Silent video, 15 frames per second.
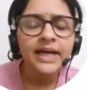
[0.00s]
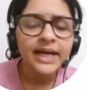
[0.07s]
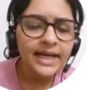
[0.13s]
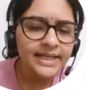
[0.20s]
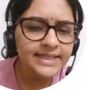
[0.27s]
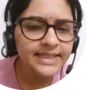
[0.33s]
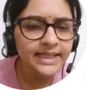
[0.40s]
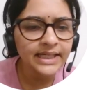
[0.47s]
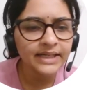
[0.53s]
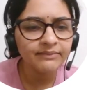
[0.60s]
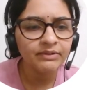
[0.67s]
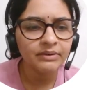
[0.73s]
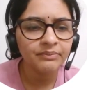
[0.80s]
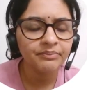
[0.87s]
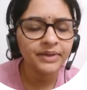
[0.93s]
and skill
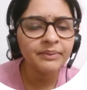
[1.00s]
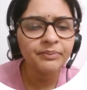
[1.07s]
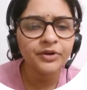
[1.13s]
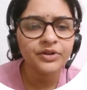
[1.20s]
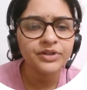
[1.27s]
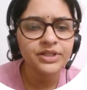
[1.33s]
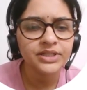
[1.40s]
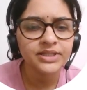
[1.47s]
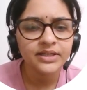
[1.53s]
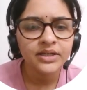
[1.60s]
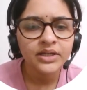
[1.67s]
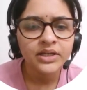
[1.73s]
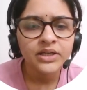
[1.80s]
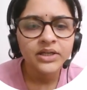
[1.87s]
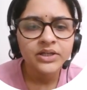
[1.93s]
development projects.
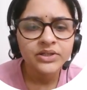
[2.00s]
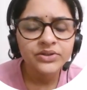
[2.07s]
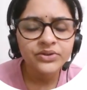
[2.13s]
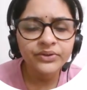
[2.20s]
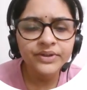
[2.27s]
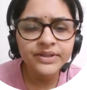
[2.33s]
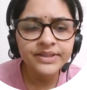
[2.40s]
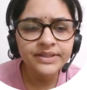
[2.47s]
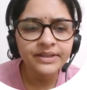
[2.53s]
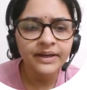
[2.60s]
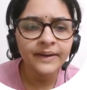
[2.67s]
So this